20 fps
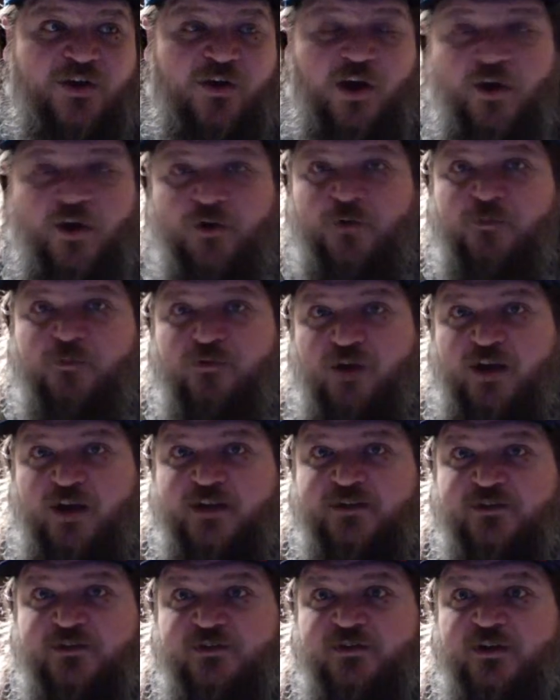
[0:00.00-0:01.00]

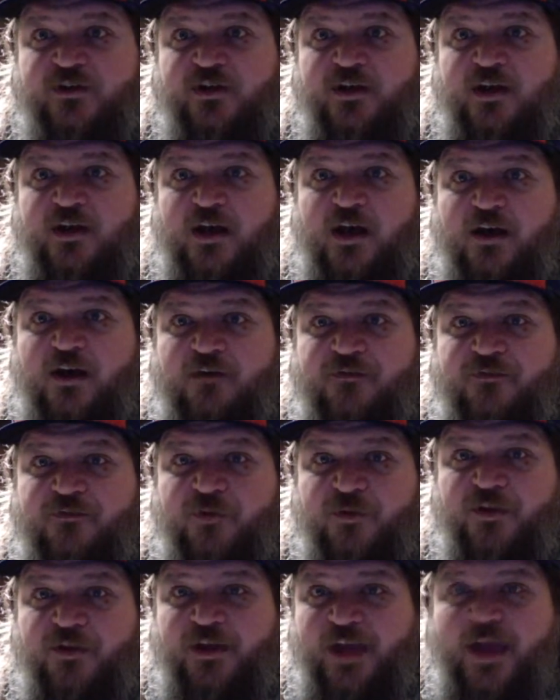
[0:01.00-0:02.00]
underpriced
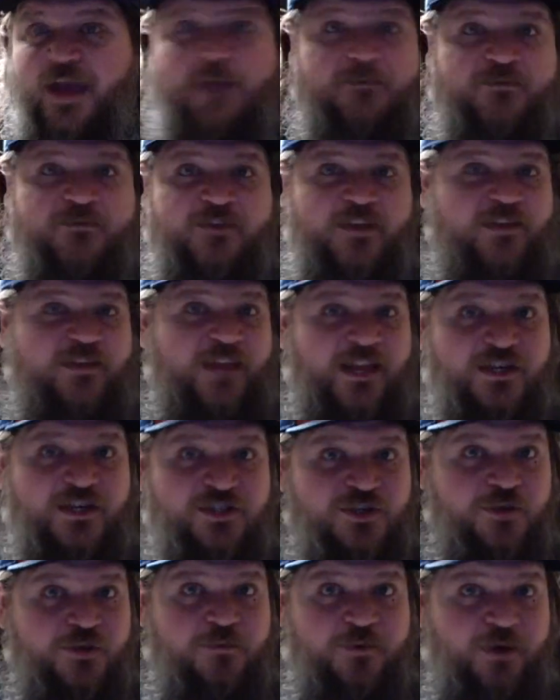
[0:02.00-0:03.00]
for the games that they
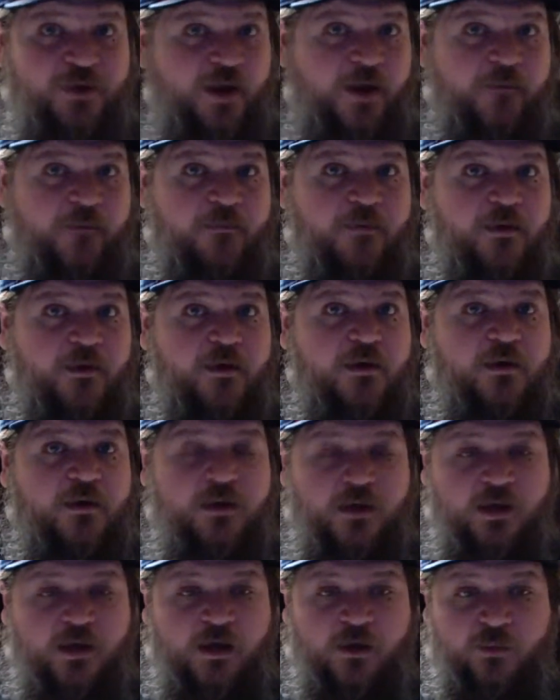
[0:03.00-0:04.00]
should put up,
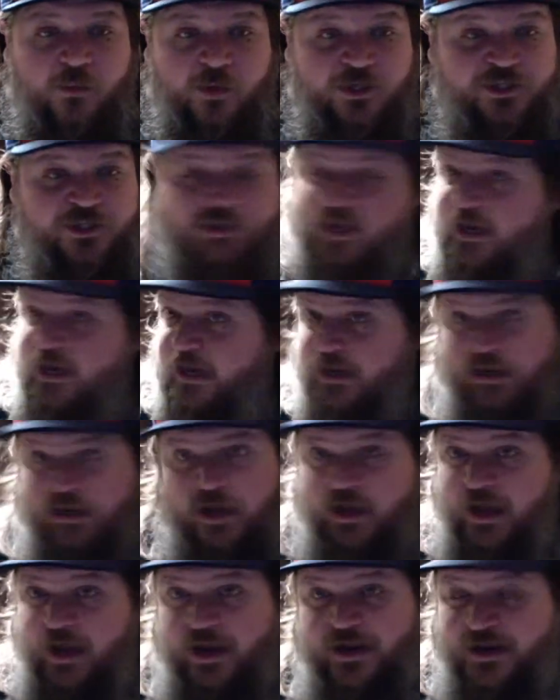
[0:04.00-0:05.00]
which they,
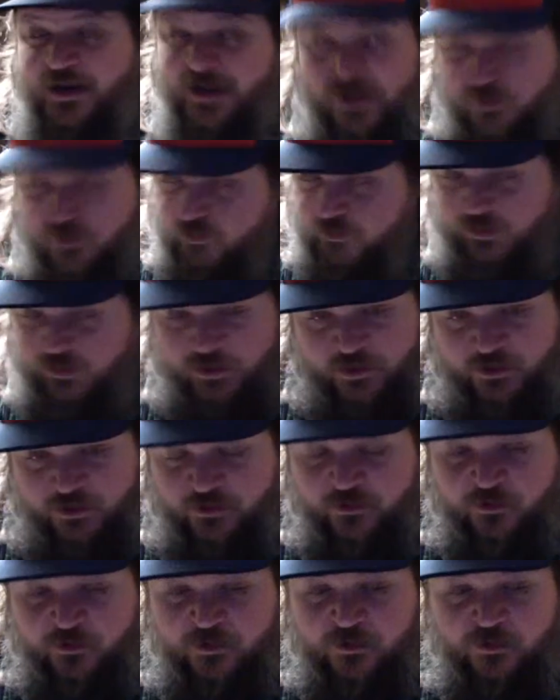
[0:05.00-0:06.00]
again, neither
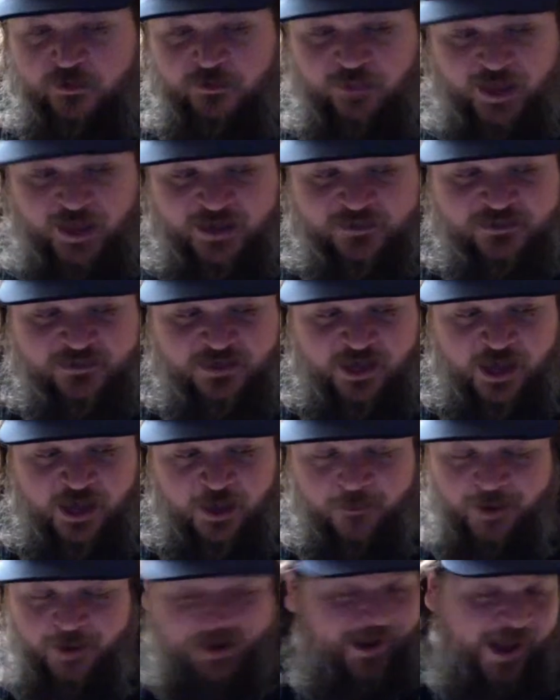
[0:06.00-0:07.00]
did last
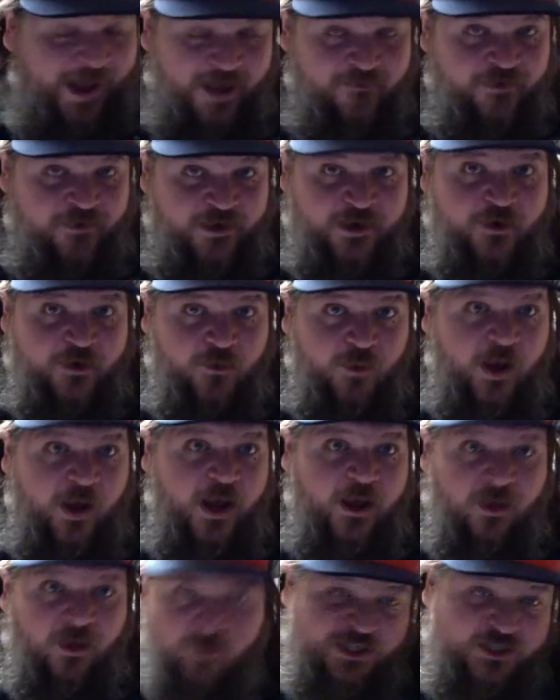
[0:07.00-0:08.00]
time and haven't in a
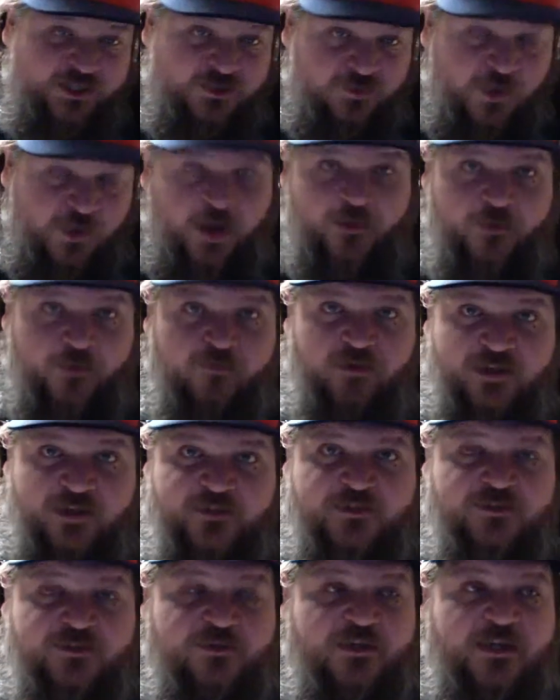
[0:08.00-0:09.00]
while, which is why their
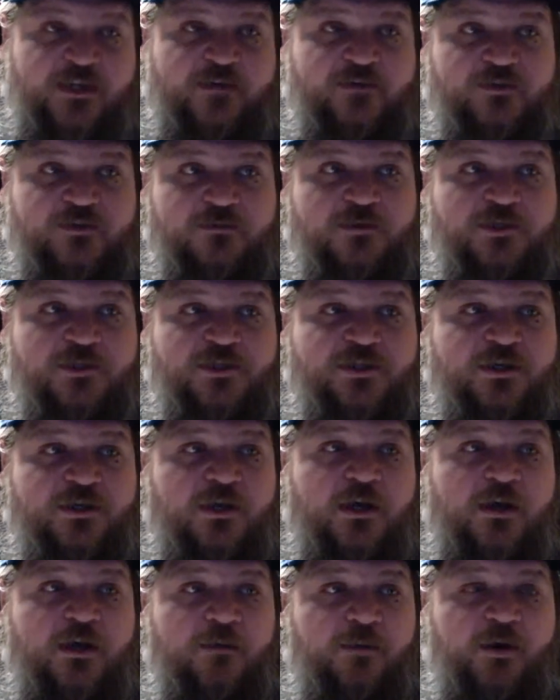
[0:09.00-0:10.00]
prices are down so much.
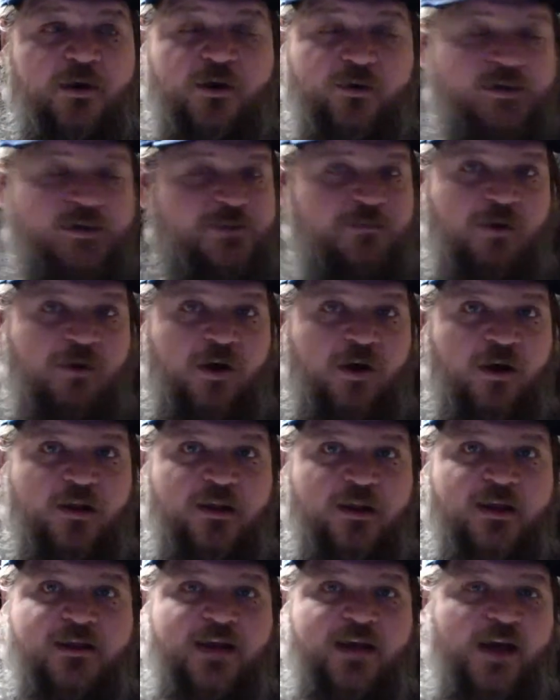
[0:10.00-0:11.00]
But Chris
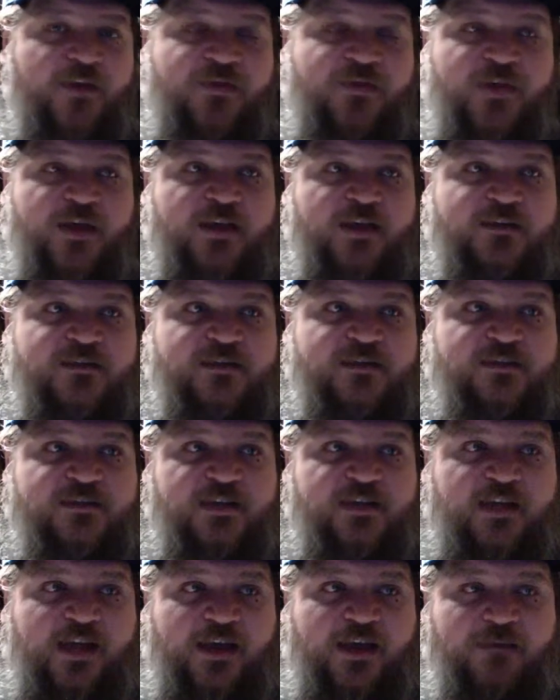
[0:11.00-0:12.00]
Paul, I think, is
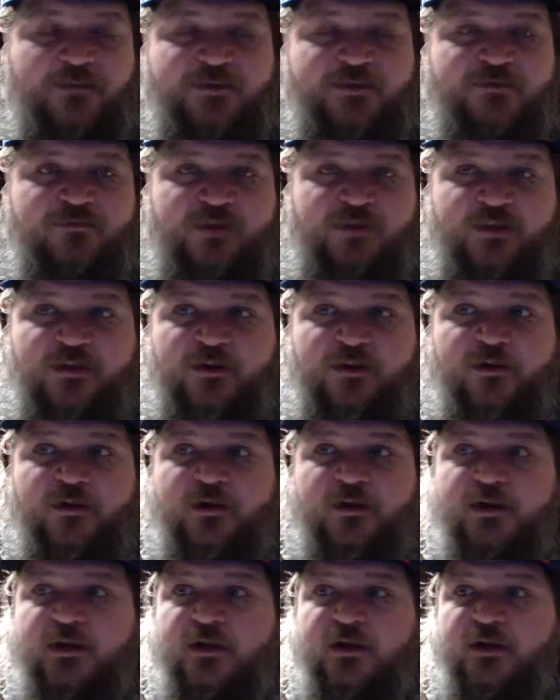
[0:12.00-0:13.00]
a can't miss play
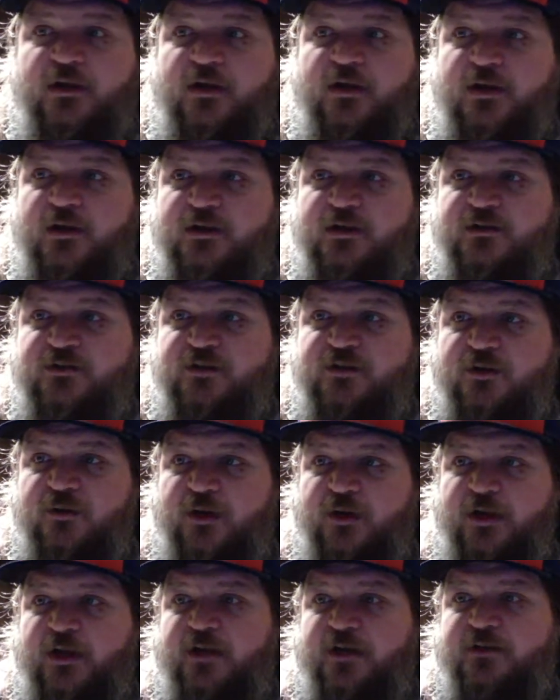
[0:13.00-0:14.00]
there. So
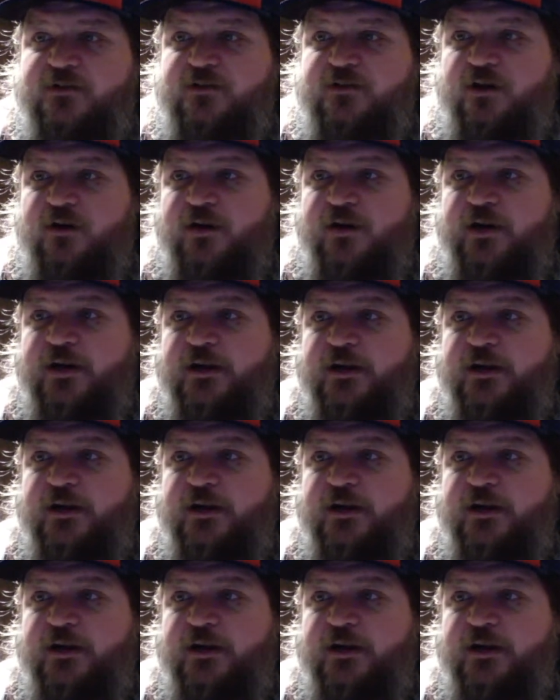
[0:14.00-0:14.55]
again, sorry.